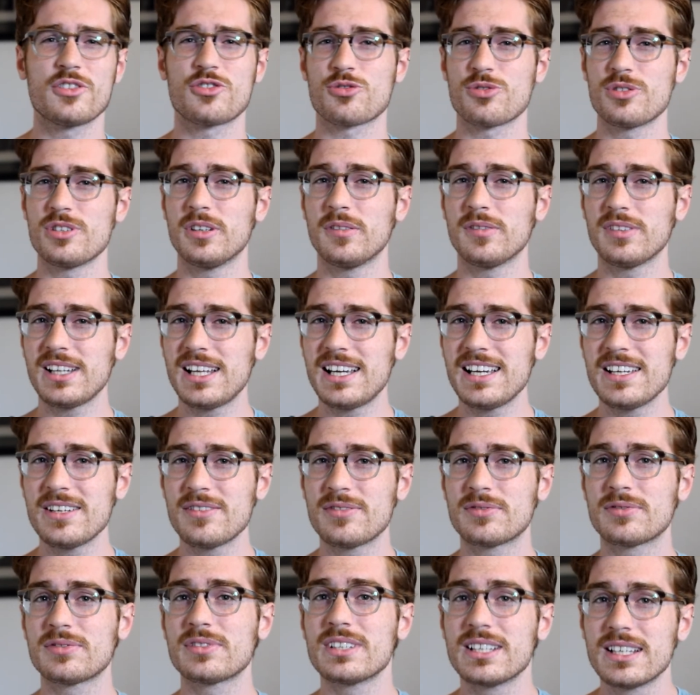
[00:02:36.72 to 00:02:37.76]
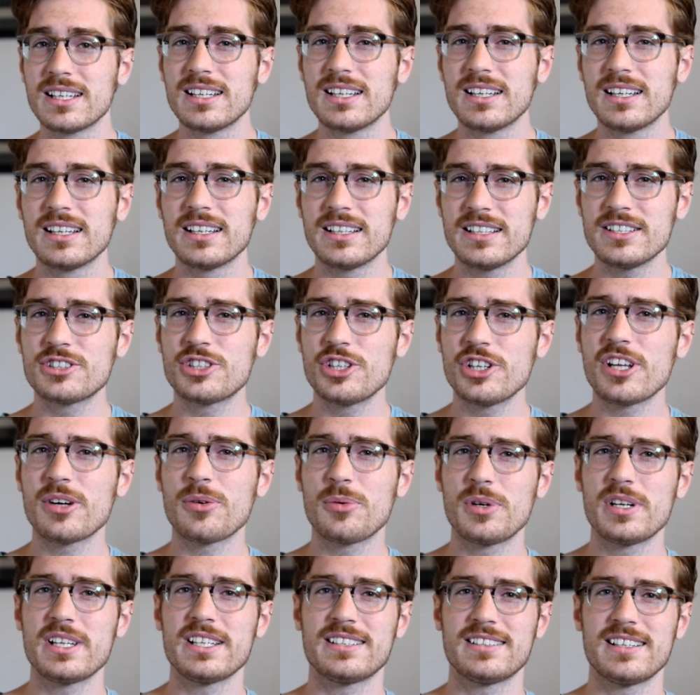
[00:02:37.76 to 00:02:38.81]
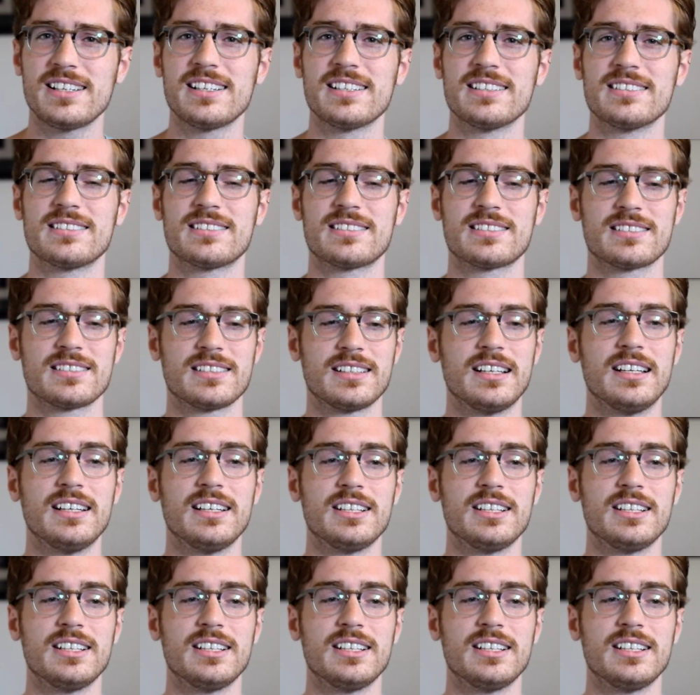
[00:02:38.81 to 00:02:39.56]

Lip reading: The Tree of Life. He's good at what he does.